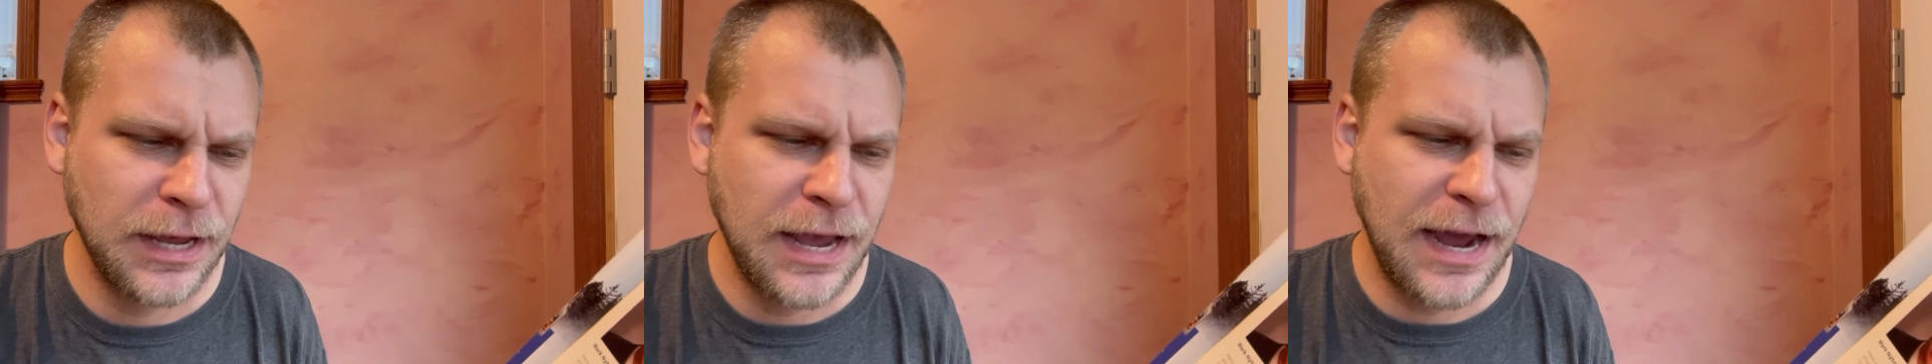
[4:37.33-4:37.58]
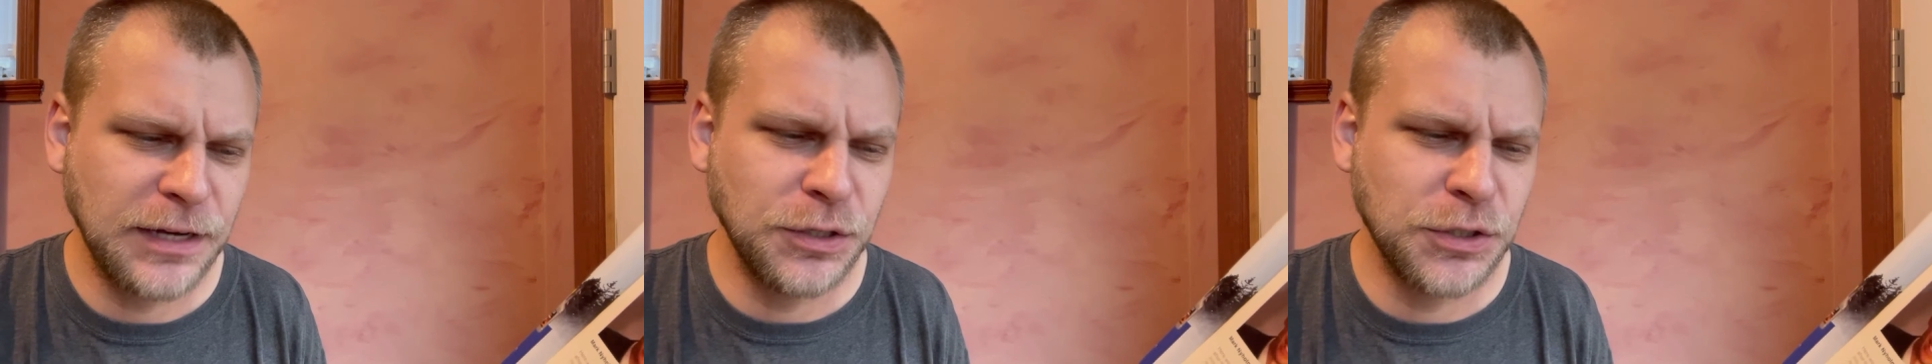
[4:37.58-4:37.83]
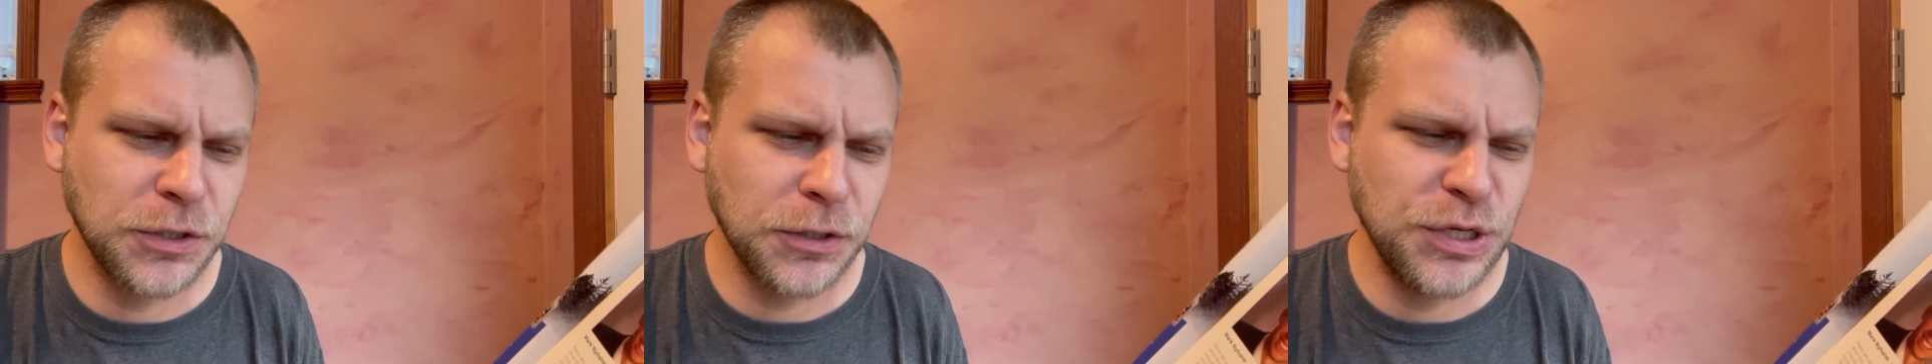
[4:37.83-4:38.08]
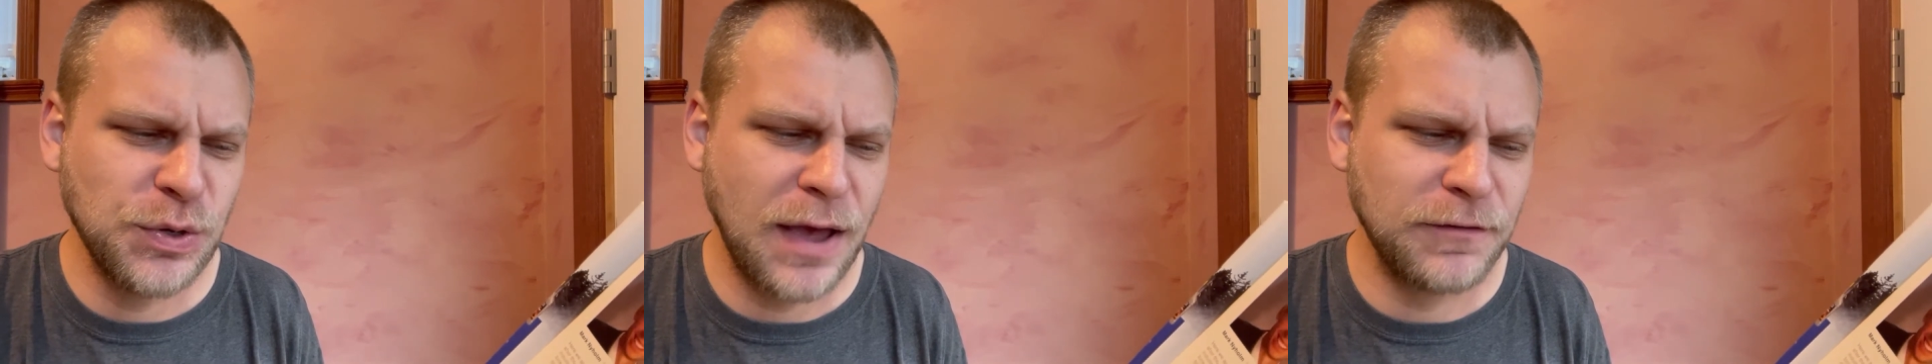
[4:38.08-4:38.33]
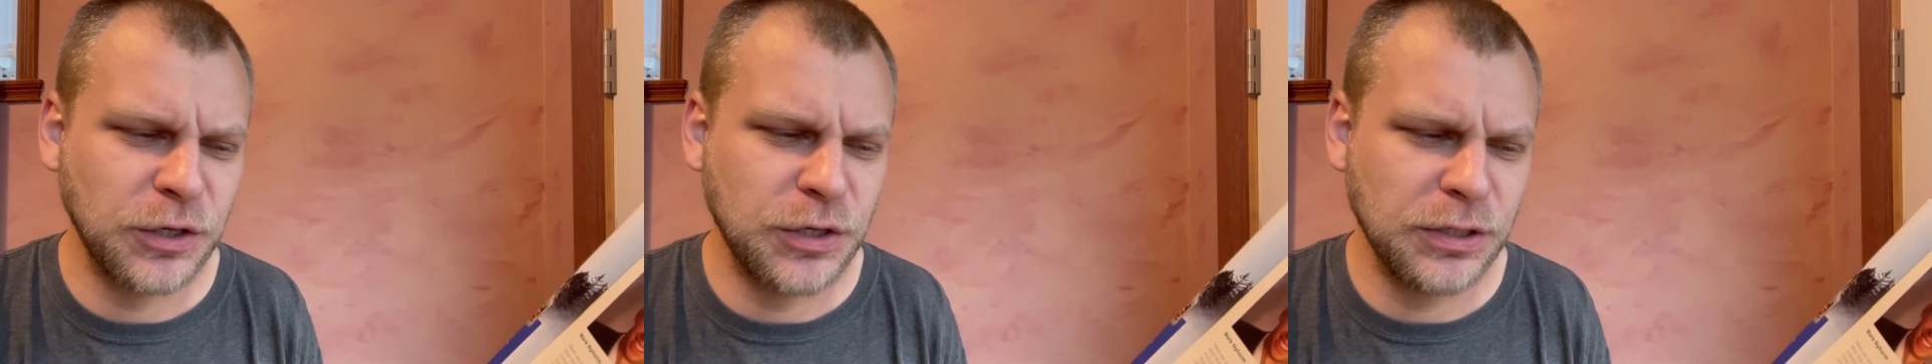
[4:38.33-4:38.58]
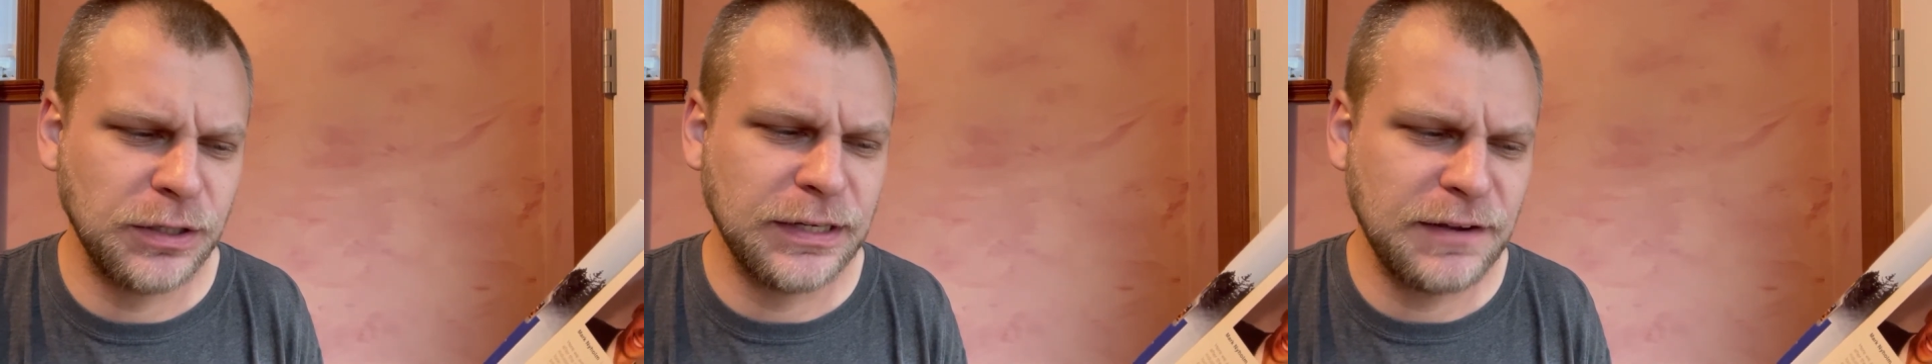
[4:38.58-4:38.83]
and ensure you have a
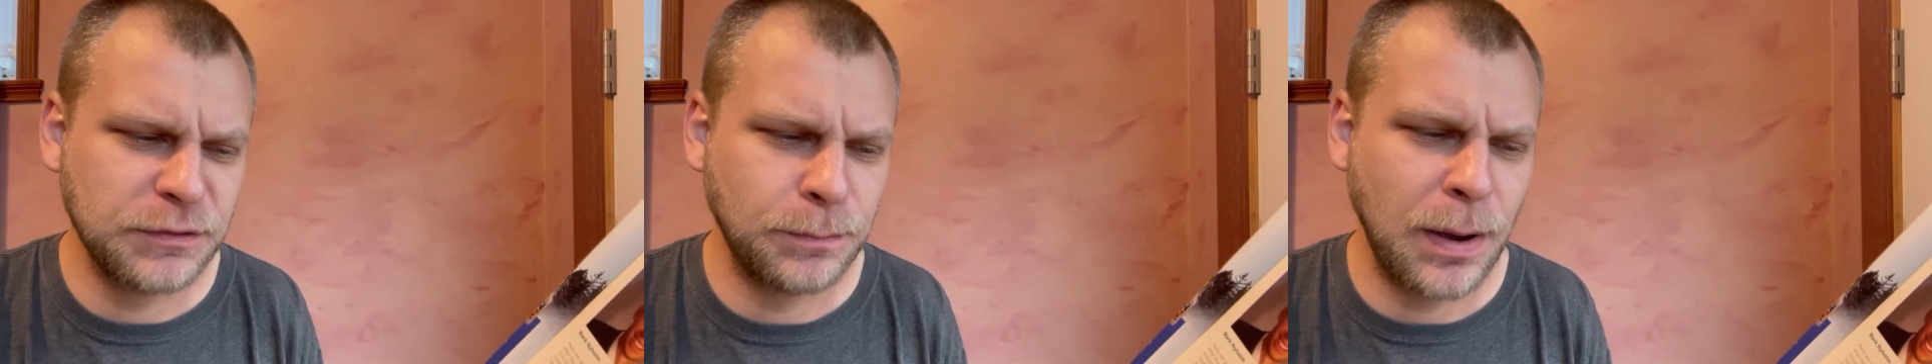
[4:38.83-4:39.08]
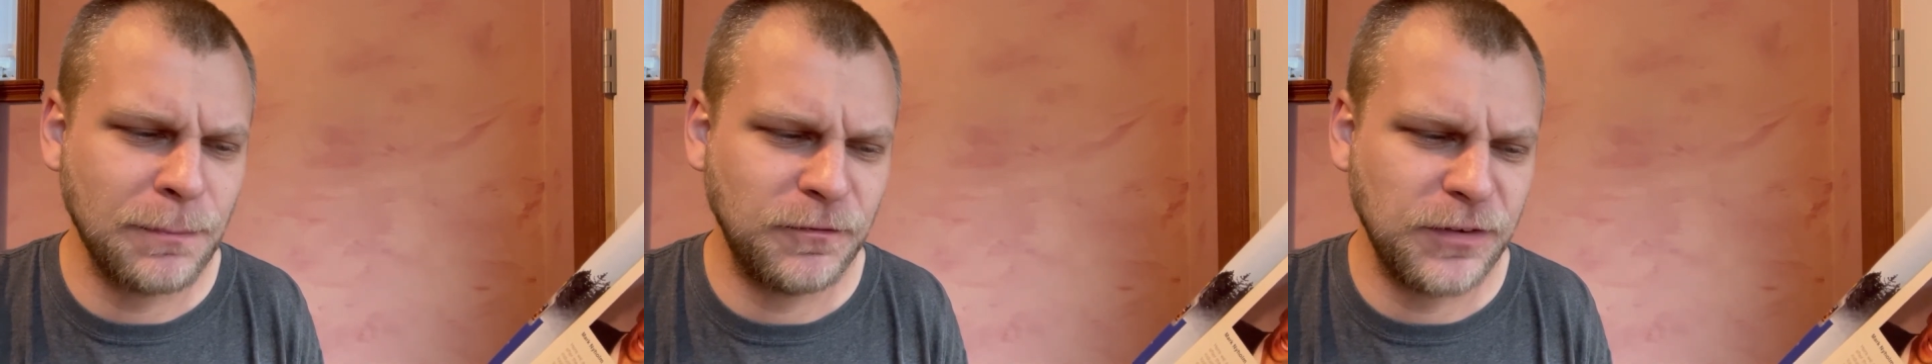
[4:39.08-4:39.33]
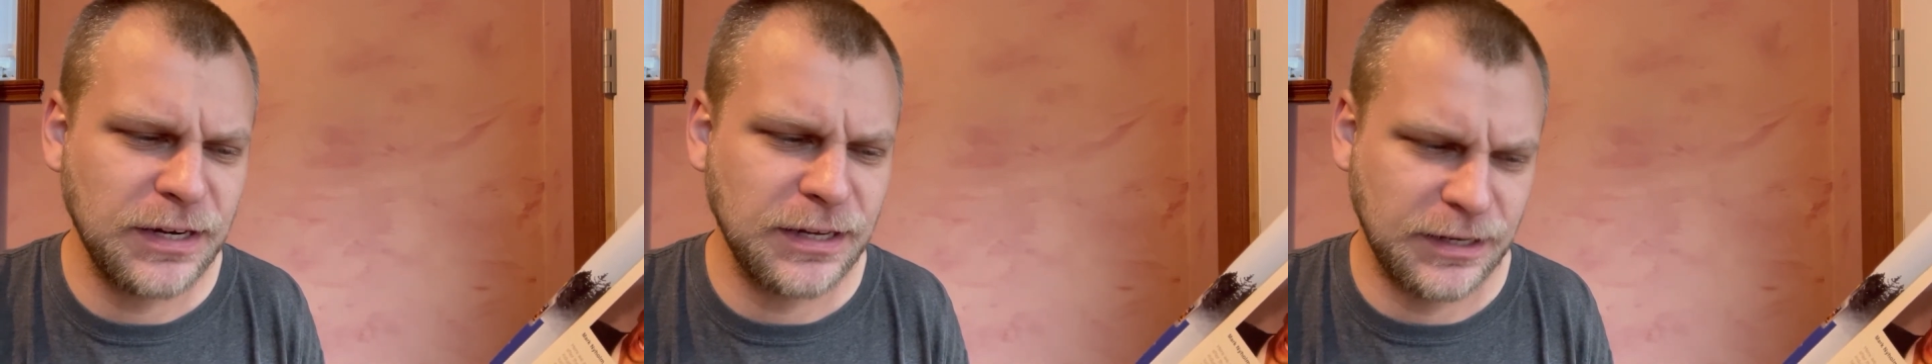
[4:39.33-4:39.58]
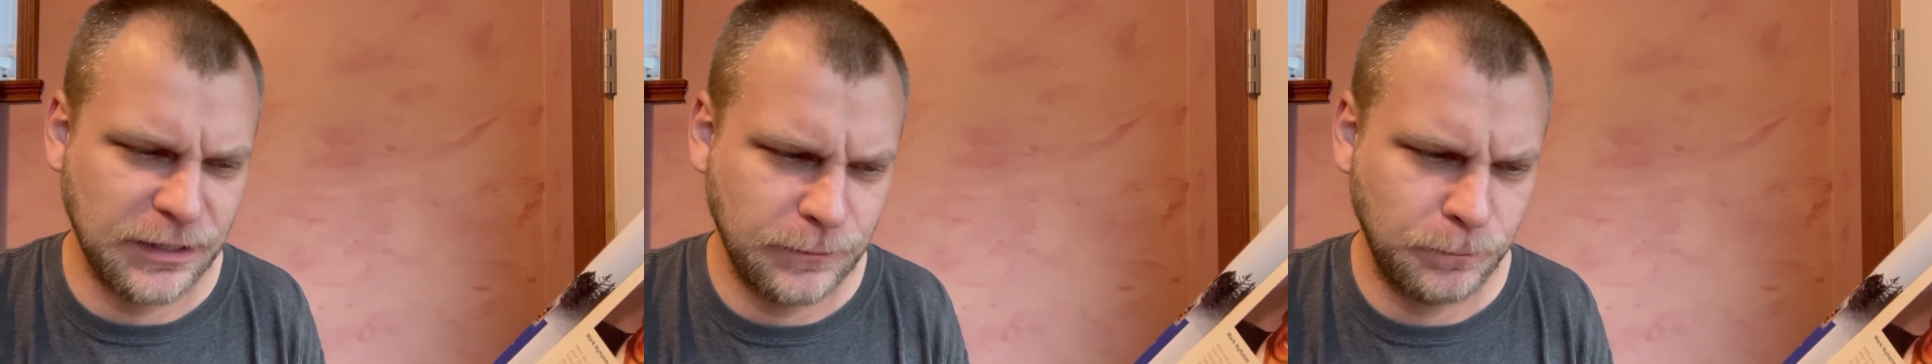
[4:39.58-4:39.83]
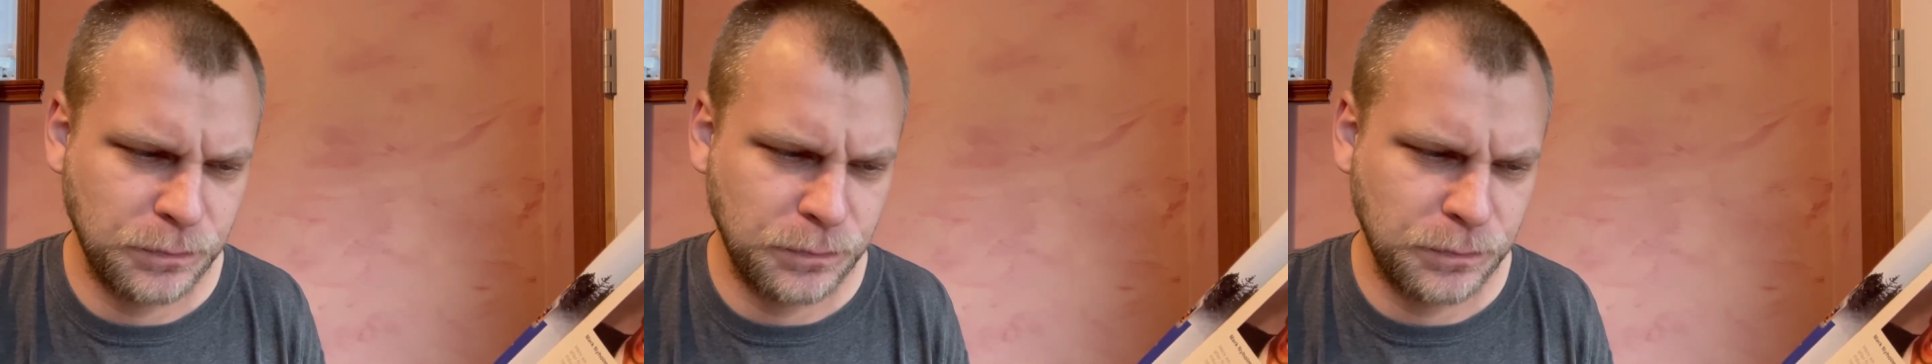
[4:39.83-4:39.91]
good lift pump feeding it.